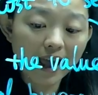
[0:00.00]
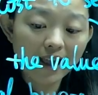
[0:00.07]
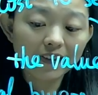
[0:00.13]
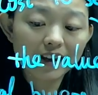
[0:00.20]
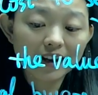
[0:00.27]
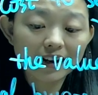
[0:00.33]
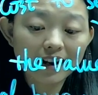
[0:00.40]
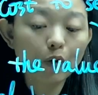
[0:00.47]

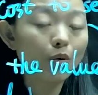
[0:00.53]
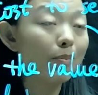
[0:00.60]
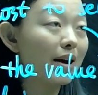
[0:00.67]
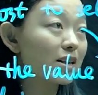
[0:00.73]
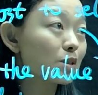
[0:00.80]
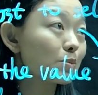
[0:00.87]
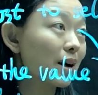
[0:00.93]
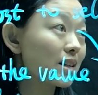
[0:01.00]
and then that will
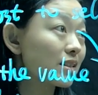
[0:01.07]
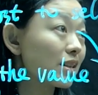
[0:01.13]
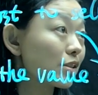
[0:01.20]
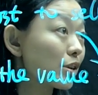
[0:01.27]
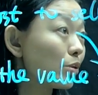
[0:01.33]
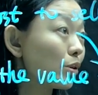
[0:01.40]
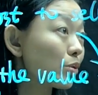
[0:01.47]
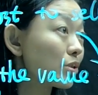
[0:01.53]
maximize the
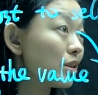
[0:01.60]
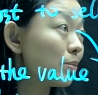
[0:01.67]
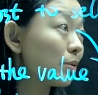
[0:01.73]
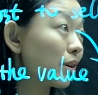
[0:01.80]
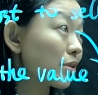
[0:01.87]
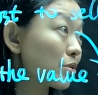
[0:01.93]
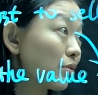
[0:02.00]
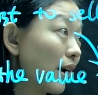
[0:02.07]
total
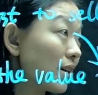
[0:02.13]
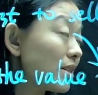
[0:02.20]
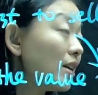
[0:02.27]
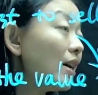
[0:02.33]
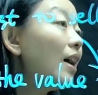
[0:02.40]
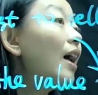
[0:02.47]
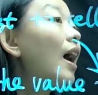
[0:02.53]
surplus, right?